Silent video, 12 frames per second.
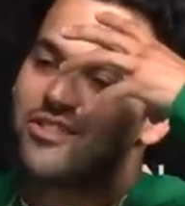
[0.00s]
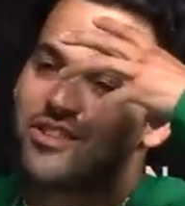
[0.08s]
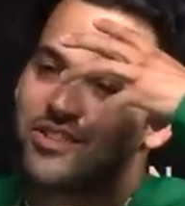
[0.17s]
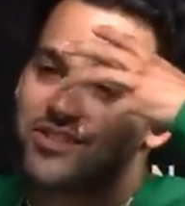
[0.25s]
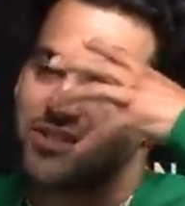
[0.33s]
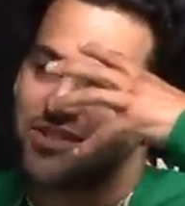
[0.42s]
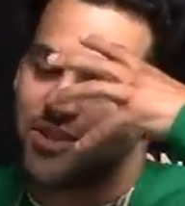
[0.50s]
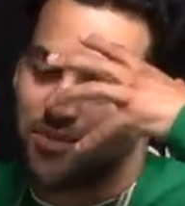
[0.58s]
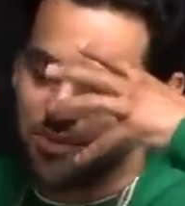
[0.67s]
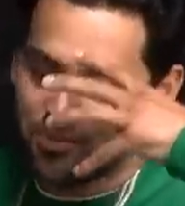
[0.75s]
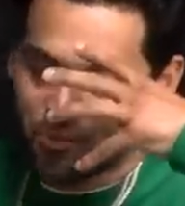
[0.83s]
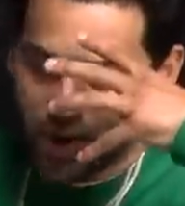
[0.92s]
the, just
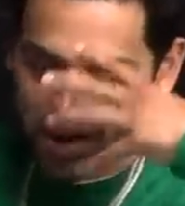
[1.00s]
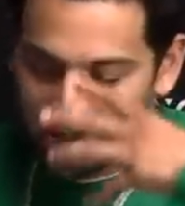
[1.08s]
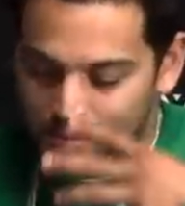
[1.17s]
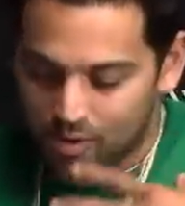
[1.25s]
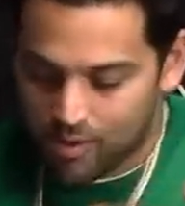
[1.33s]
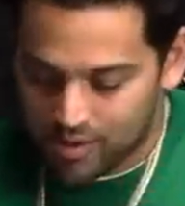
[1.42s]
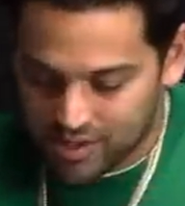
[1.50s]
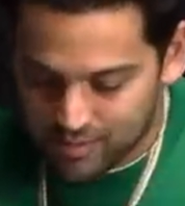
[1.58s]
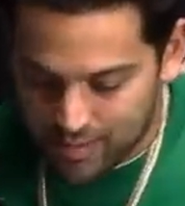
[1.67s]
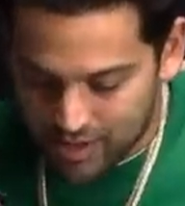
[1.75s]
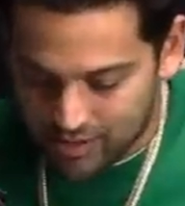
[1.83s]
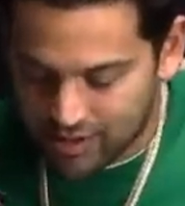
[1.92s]
the weight of the moment just
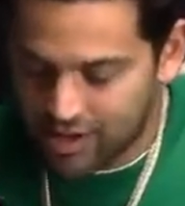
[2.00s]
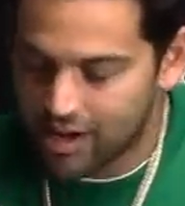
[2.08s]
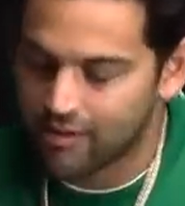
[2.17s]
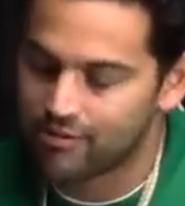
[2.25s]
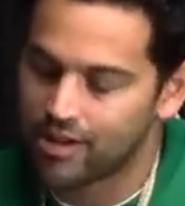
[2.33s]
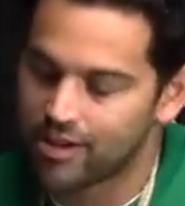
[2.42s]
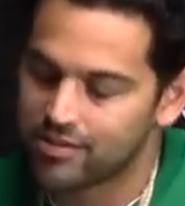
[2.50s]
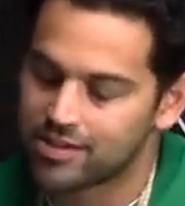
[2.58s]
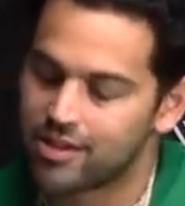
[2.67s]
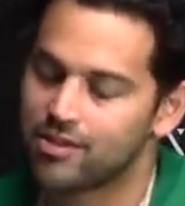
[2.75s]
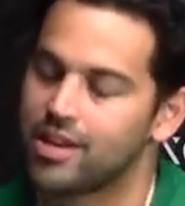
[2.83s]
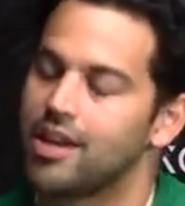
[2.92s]
melted off, and I was
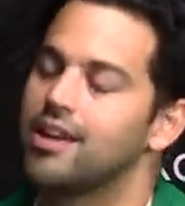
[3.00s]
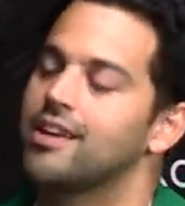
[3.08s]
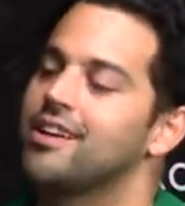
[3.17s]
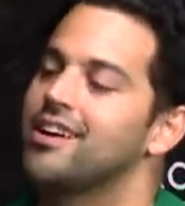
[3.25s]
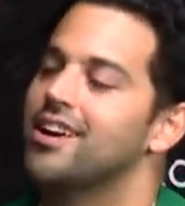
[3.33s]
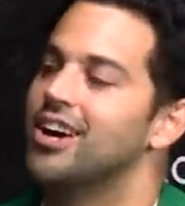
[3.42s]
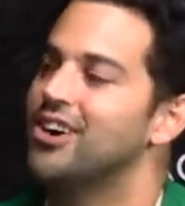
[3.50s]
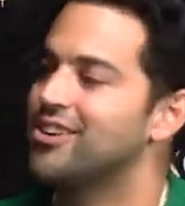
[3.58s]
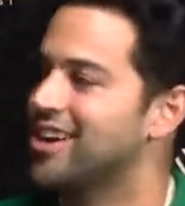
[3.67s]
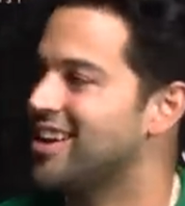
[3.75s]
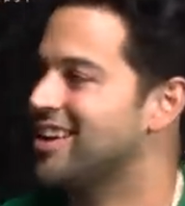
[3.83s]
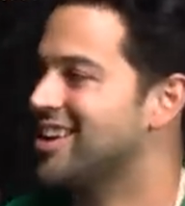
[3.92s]
like, okay,
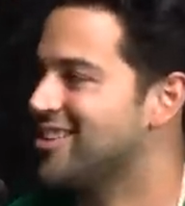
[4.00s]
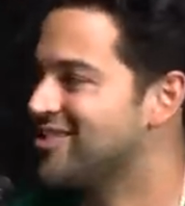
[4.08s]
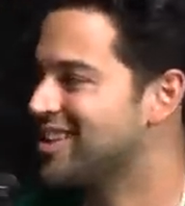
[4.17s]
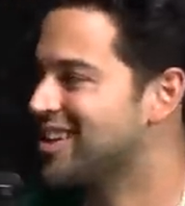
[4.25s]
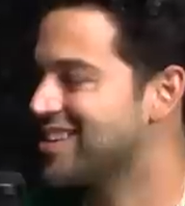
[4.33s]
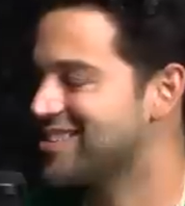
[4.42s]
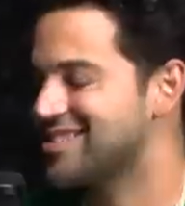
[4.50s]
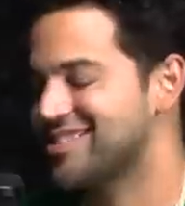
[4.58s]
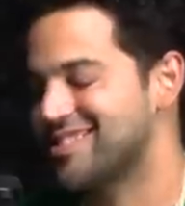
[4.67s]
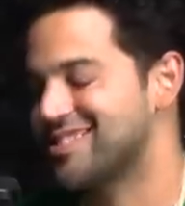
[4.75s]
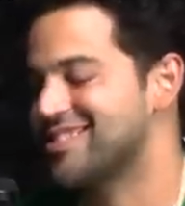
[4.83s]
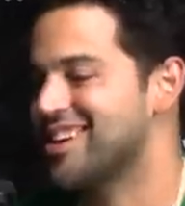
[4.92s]
okay. Everything else
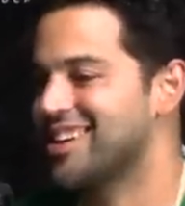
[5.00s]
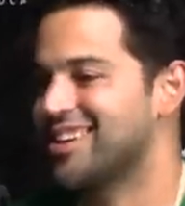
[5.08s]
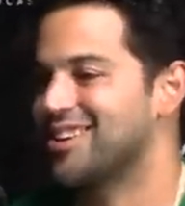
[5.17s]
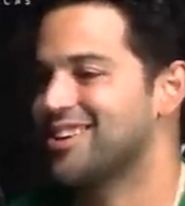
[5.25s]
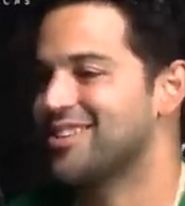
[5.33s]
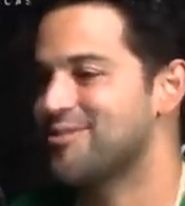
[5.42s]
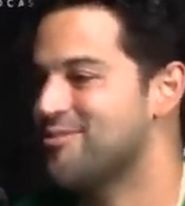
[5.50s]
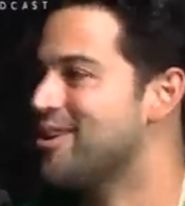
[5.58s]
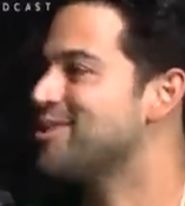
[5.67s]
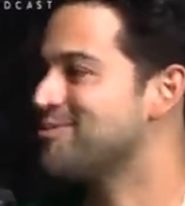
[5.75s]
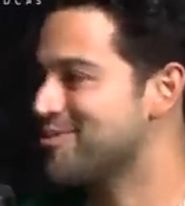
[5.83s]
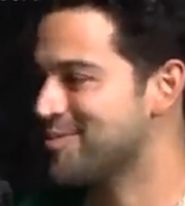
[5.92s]
is just like
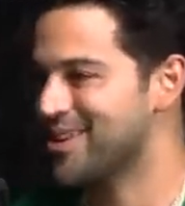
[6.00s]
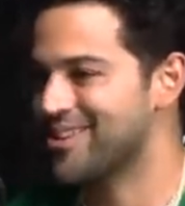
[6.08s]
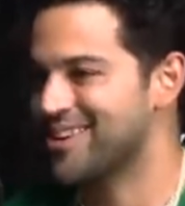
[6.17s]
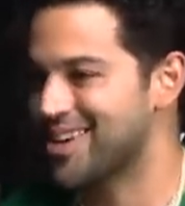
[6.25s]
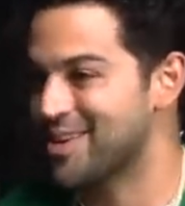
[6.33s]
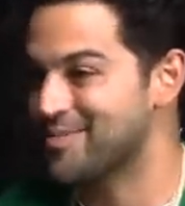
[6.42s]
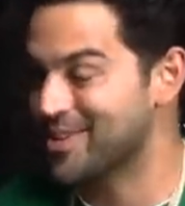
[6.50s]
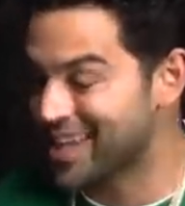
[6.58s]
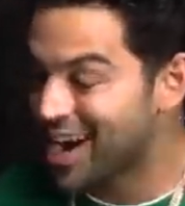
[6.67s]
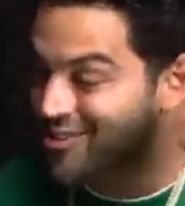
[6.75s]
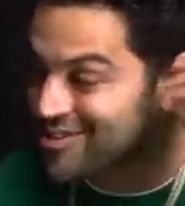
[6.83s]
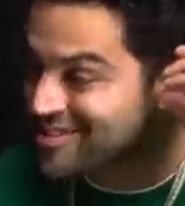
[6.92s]
fun from here on out. But
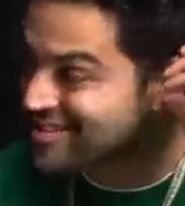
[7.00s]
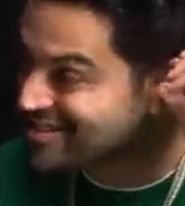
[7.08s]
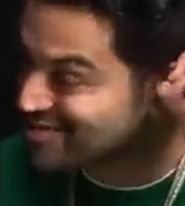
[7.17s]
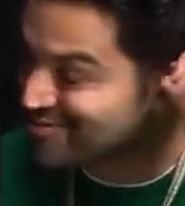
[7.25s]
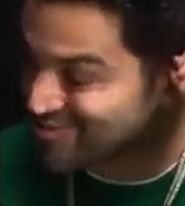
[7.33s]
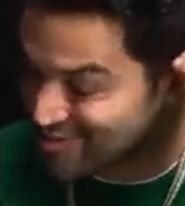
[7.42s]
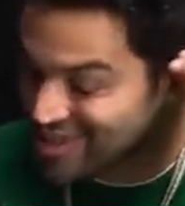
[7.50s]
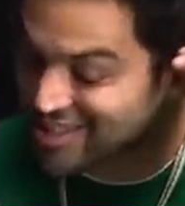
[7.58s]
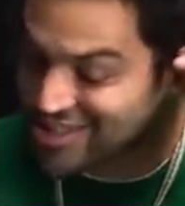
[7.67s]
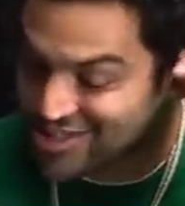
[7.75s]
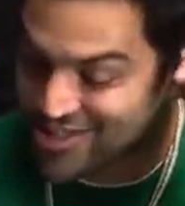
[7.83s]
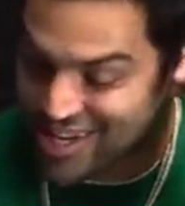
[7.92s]
that was really
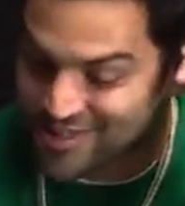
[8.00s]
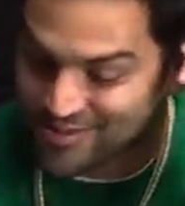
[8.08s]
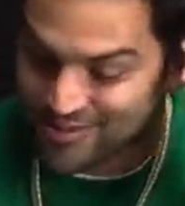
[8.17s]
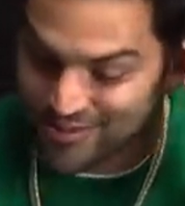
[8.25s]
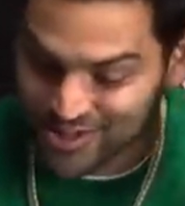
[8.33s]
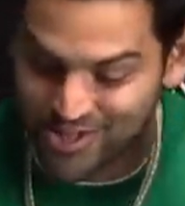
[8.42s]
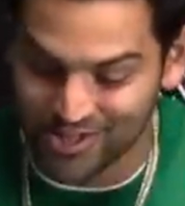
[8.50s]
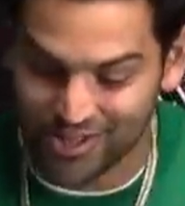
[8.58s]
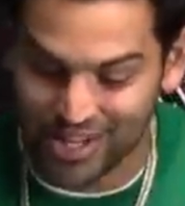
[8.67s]
stressful for sure.